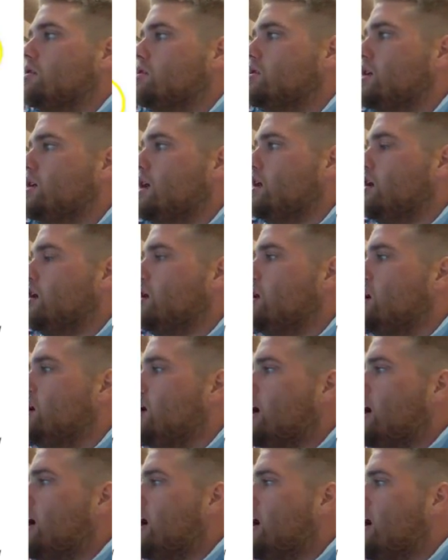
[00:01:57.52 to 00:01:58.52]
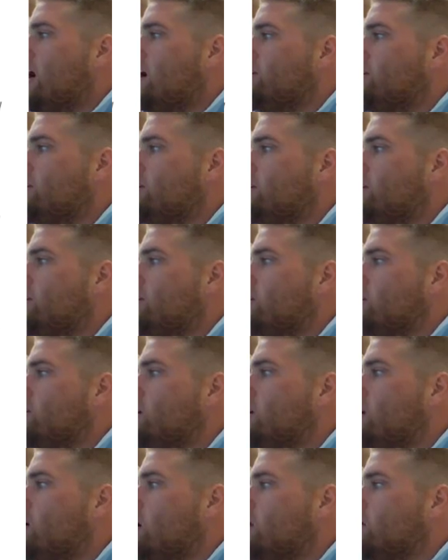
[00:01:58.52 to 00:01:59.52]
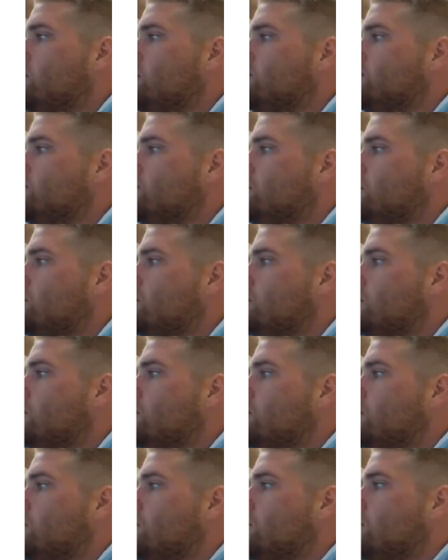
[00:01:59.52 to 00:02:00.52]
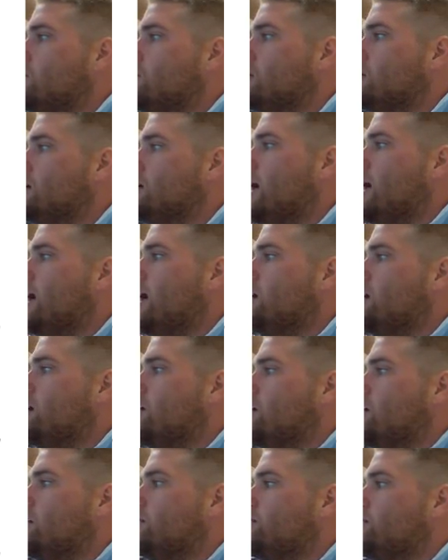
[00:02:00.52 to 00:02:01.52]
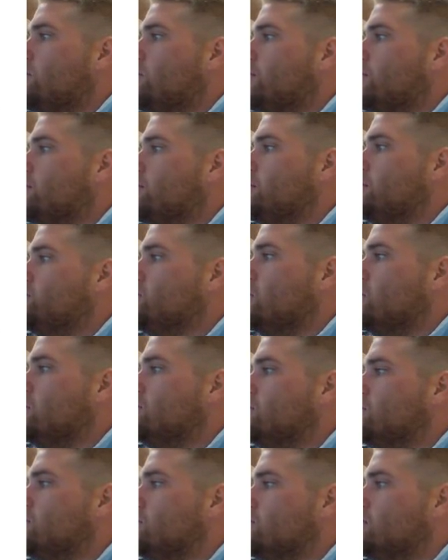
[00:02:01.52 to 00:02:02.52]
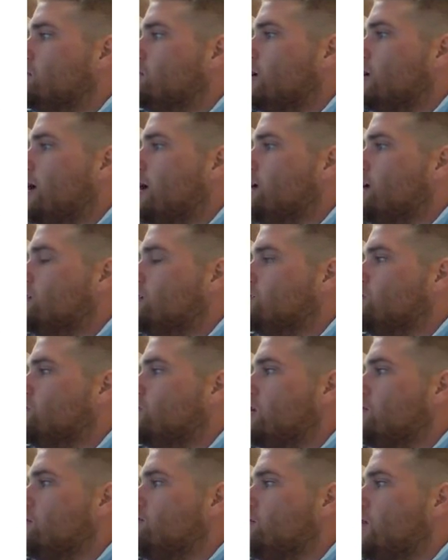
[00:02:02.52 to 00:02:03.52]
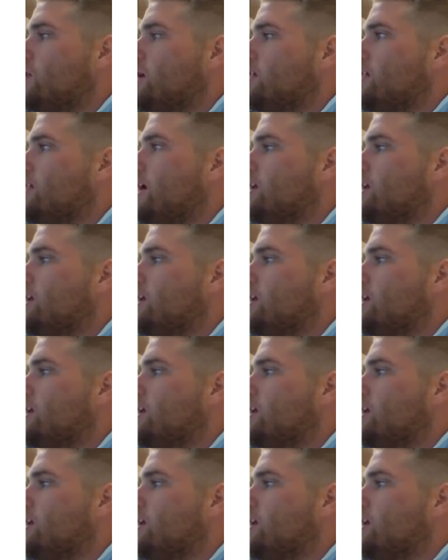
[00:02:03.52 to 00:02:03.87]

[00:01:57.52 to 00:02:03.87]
C. I have $30, okay, for 3 shirts. Okay, and so when I break